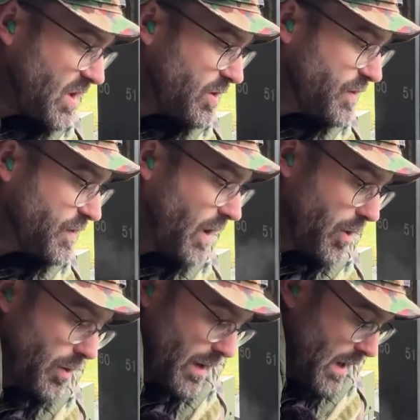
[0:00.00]

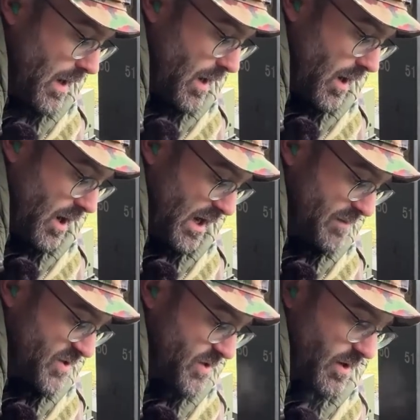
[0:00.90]
So,
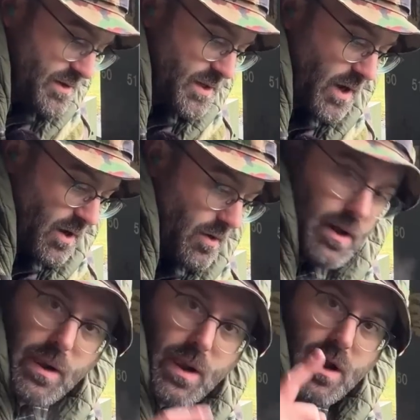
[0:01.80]
I'm just going to go
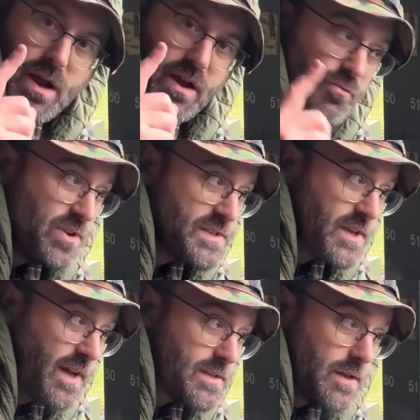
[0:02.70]
and
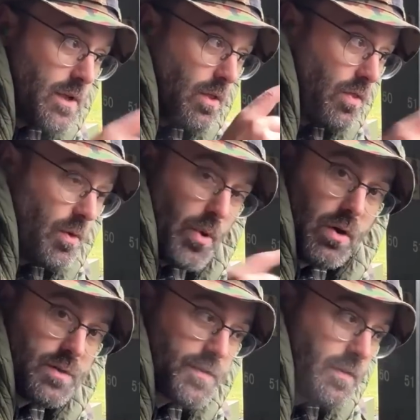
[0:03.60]
reset the
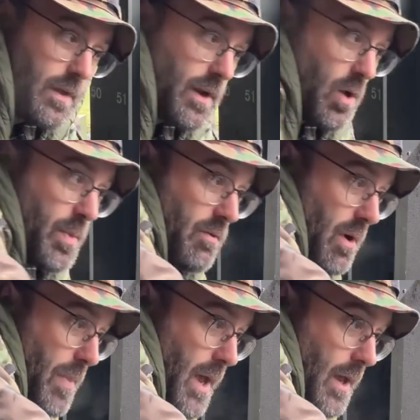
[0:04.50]
box, and I'll be
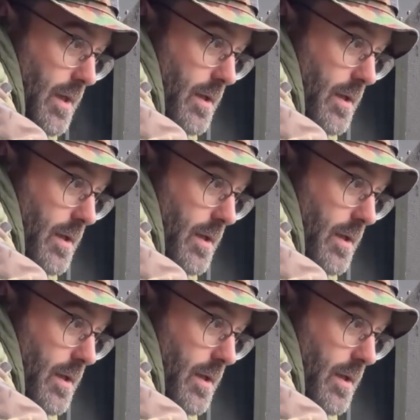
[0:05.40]
right back.